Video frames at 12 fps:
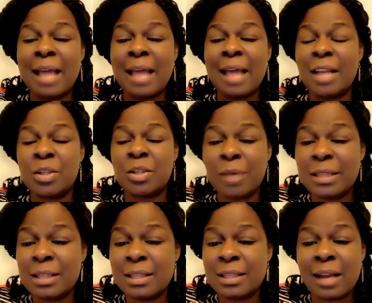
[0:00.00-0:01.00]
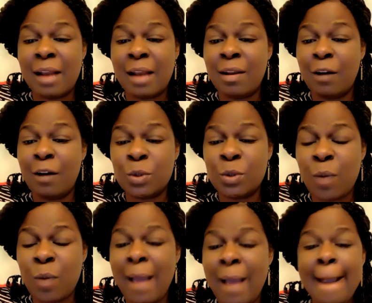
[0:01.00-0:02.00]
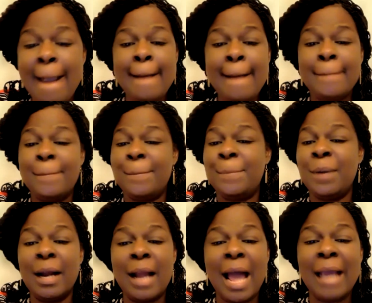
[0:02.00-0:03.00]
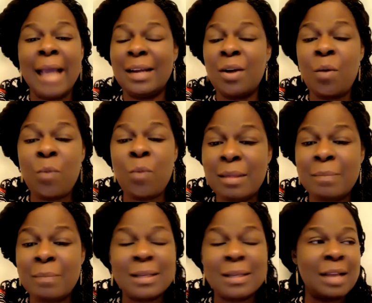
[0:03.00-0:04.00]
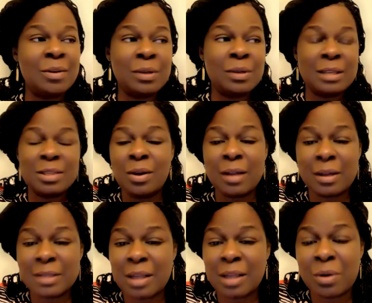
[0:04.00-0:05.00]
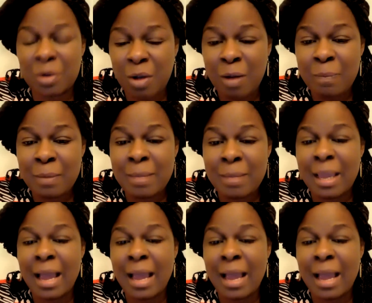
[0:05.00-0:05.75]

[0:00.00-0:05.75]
there are dresses that I love to wear, but I cannot wear them because I know these young girls are going to copy me.